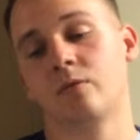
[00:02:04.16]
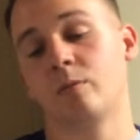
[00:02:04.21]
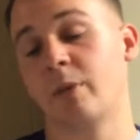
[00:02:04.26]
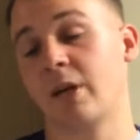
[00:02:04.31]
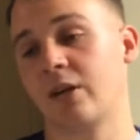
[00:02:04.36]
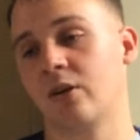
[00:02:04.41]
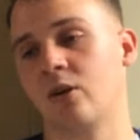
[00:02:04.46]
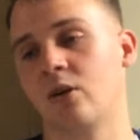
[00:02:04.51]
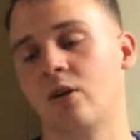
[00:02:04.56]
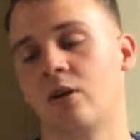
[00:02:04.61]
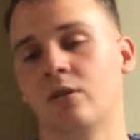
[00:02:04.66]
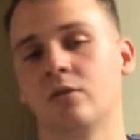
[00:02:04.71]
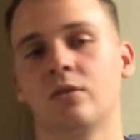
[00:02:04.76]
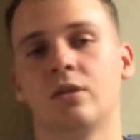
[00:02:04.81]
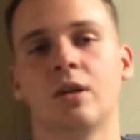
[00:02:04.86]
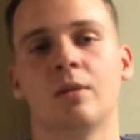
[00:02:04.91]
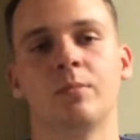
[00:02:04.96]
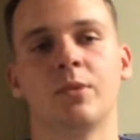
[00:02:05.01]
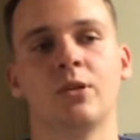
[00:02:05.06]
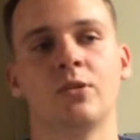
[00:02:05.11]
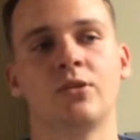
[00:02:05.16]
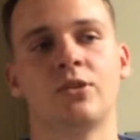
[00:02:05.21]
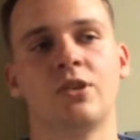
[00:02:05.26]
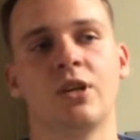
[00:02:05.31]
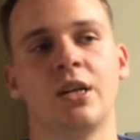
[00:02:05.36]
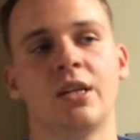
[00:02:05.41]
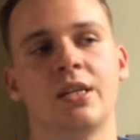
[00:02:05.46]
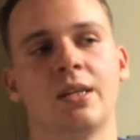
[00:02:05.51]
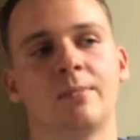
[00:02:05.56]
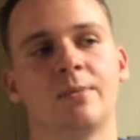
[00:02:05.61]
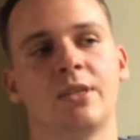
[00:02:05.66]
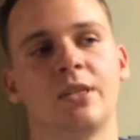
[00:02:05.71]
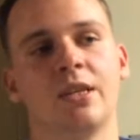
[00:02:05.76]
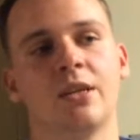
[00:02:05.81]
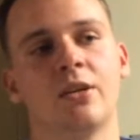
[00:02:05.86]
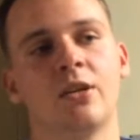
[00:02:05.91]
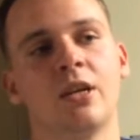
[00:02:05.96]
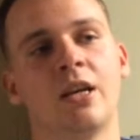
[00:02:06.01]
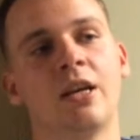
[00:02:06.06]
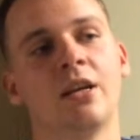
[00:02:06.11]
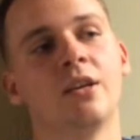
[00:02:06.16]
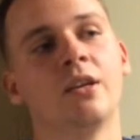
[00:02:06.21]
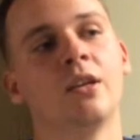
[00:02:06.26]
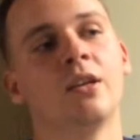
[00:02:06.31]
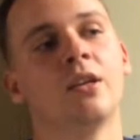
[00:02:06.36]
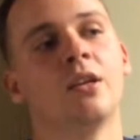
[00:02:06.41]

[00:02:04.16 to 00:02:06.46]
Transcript: Rebecca Hall uploads Johnny Depp to the internet.